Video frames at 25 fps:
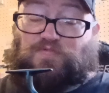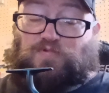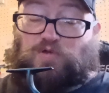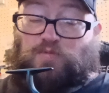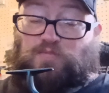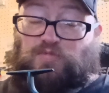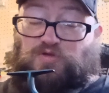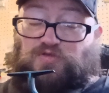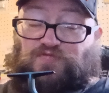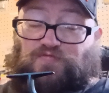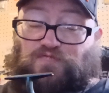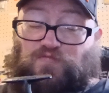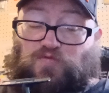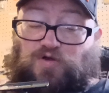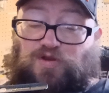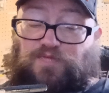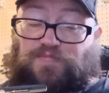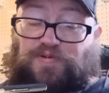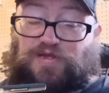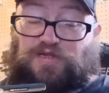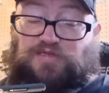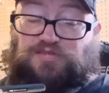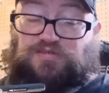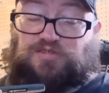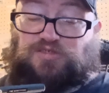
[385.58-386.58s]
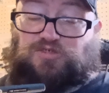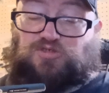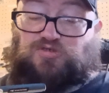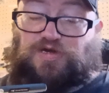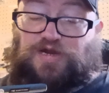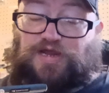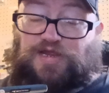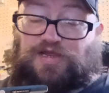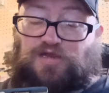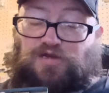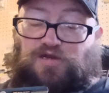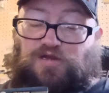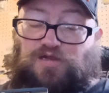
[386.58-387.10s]
Almost 40 pounds of
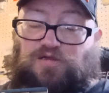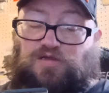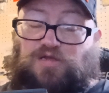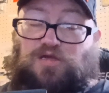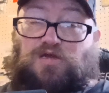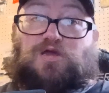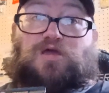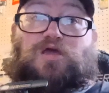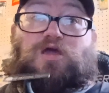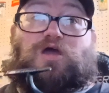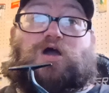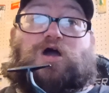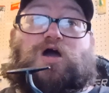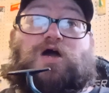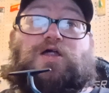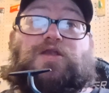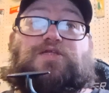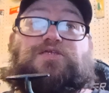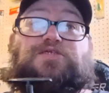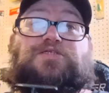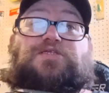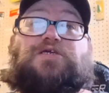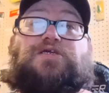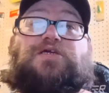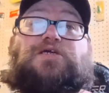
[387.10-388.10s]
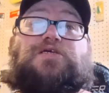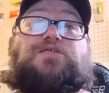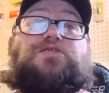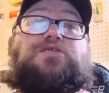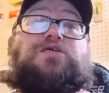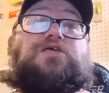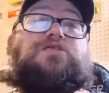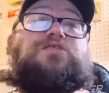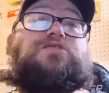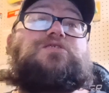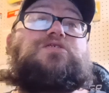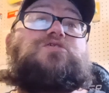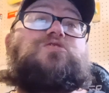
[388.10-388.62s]
drag on this thing it's
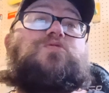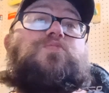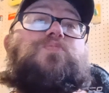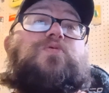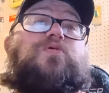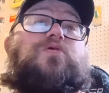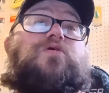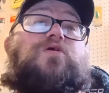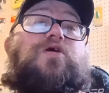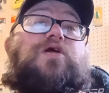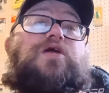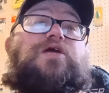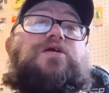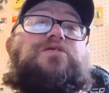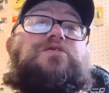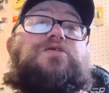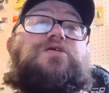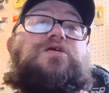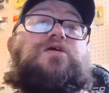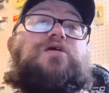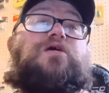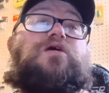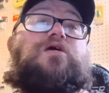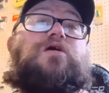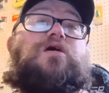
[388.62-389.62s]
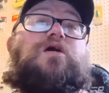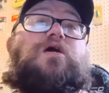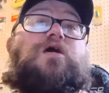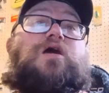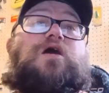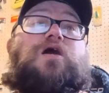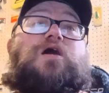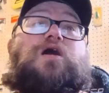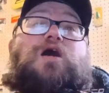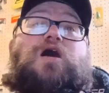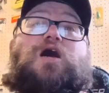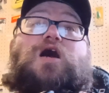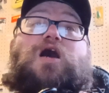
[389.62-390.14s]
super crazy.
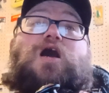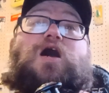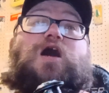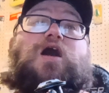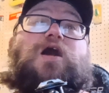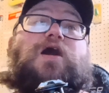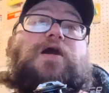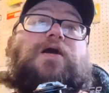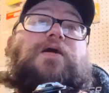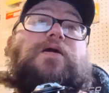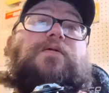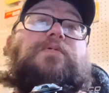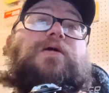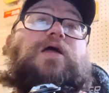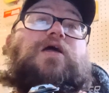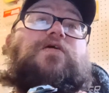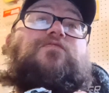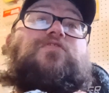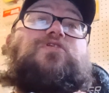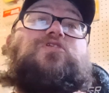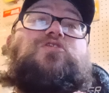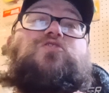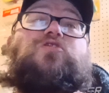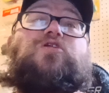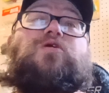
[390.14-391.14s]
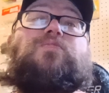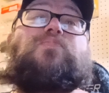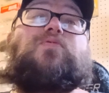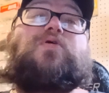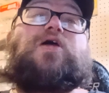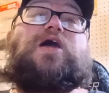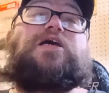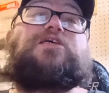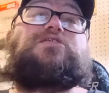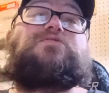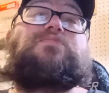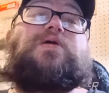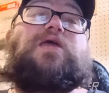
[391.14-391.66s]
Heavy duty
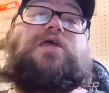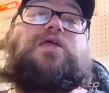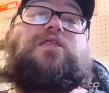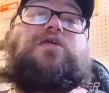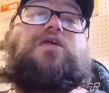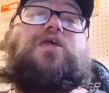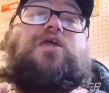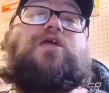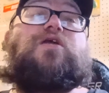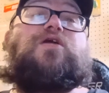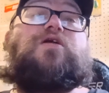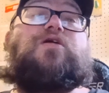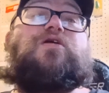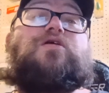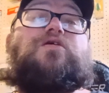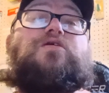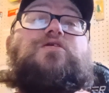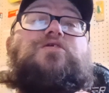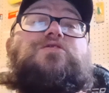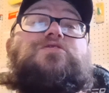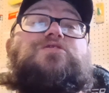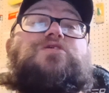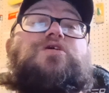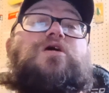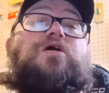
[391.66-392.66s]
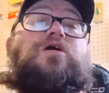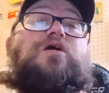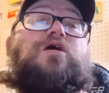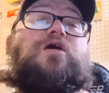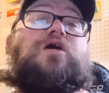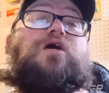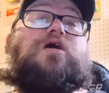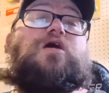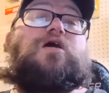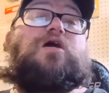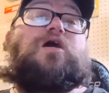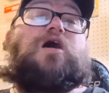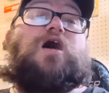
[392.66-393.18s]
brass main gears.
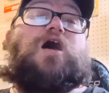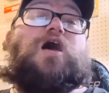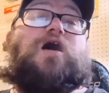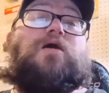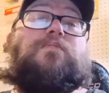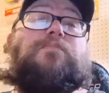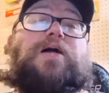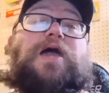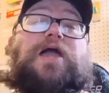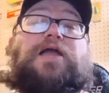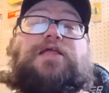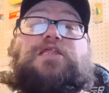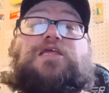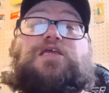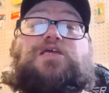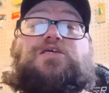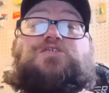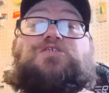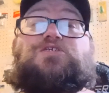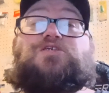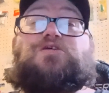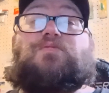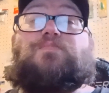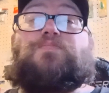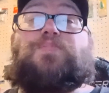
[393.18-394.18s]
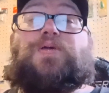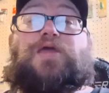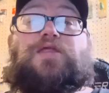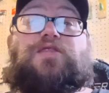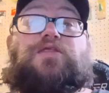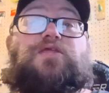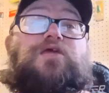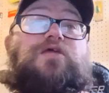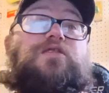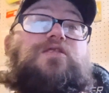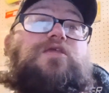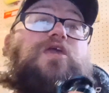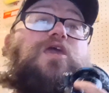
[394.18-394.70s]
Magnesium
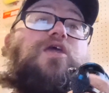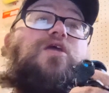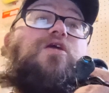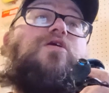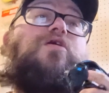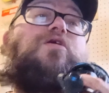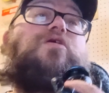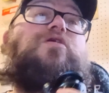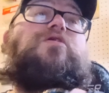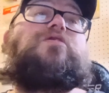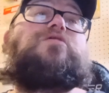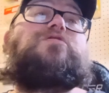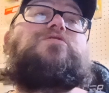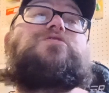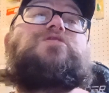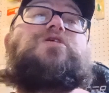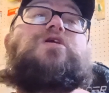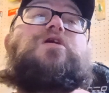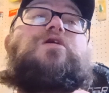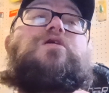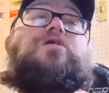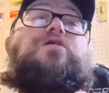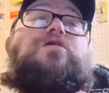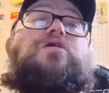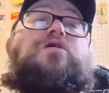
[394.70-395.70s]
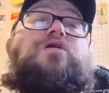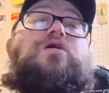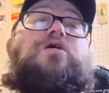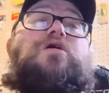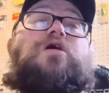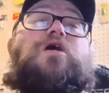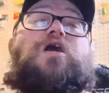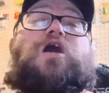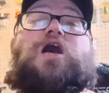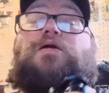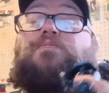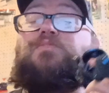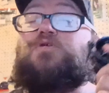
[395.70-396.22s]
pinion gears.
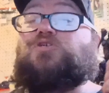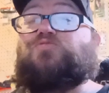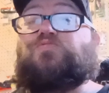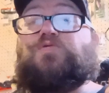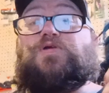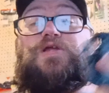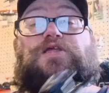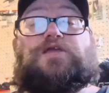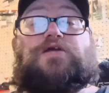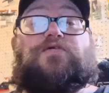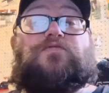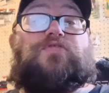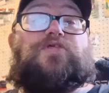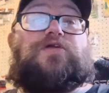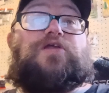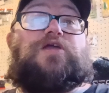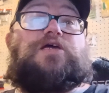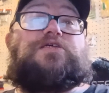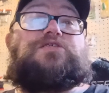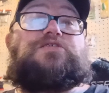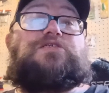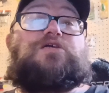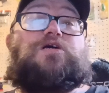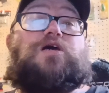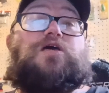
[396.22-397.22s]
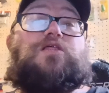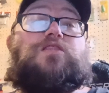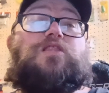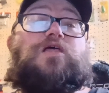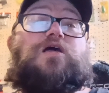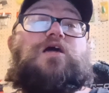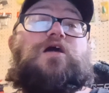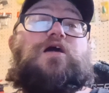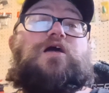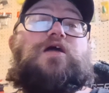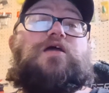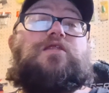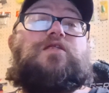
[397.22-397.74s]
I'm just reading everything I see
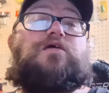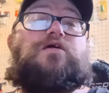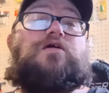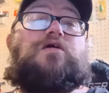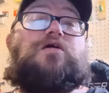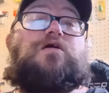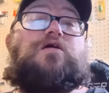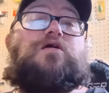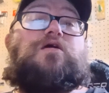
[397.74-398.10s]
online.